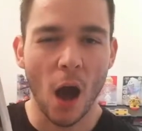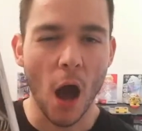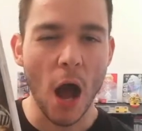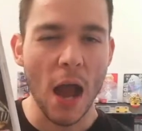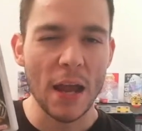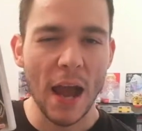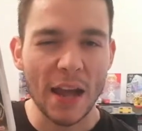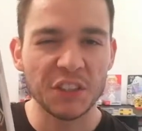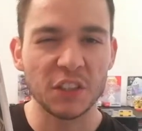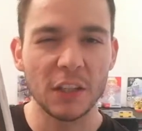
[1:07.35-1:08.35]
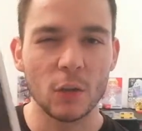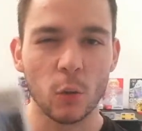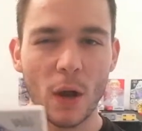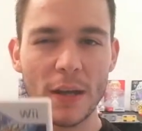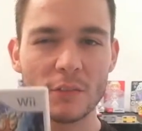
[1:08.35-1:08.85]
I actually
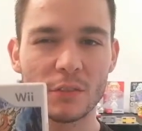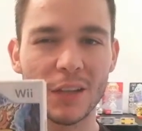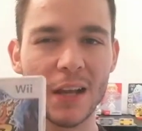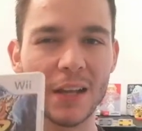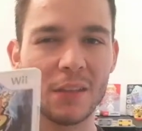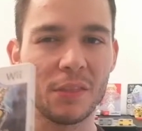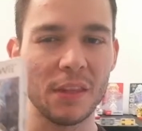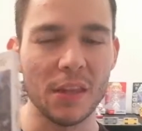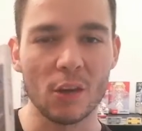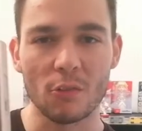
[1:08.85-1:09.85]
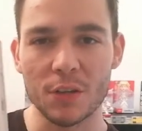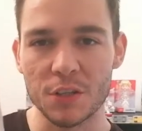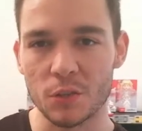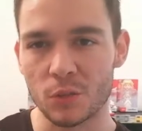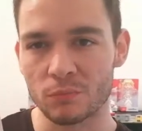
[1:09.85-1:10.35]
quite like the
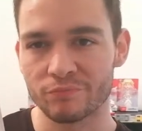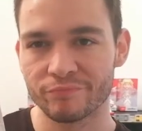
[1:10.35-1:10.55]
original